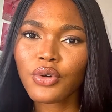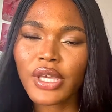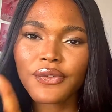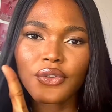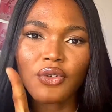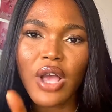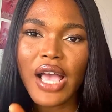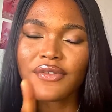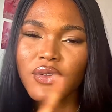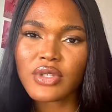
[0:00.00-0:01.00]
If you don't
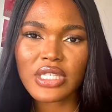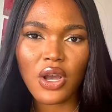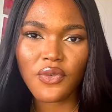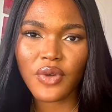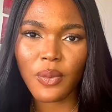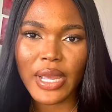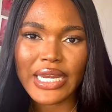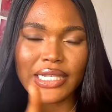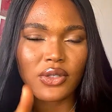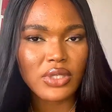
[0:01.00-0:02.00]
have good
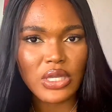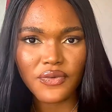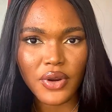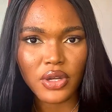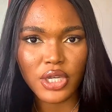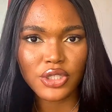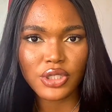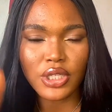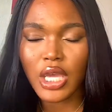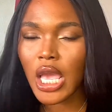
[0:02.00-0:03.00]
self-awareness, good
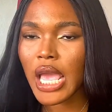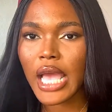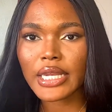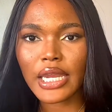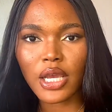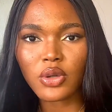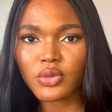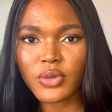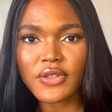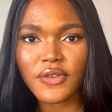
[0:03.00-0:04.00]
self-regulation, and then
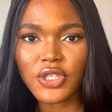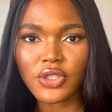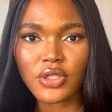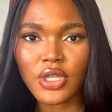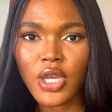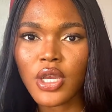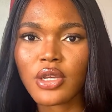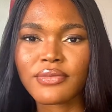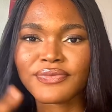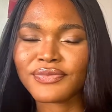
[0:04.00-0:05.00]
good motivation,
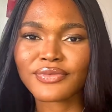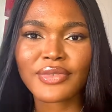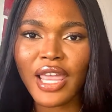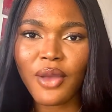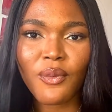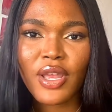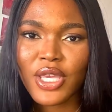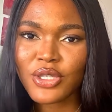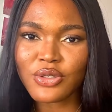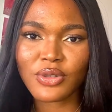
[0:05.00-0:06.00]
like, what are
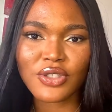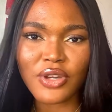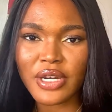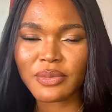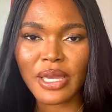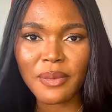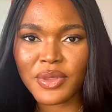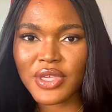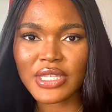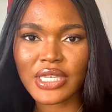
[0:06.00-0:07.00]
you doing trying to be
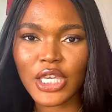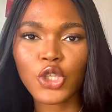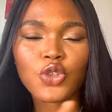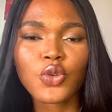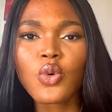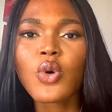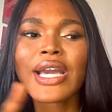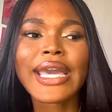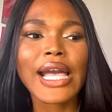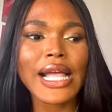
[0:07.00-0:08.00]
empathetic? You
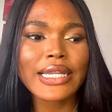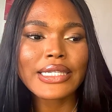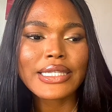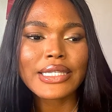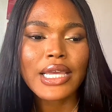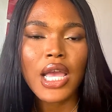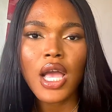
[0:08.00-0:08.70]
can't